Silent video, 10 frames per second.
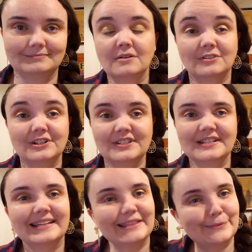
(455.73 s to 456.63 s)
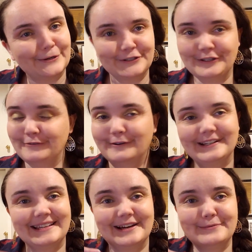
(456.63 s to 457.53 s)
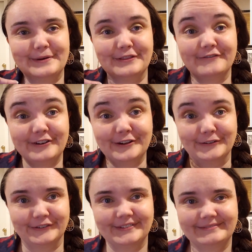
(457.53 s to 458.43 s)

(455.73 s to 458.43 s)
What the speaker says: First, get the person you want to help on the phone.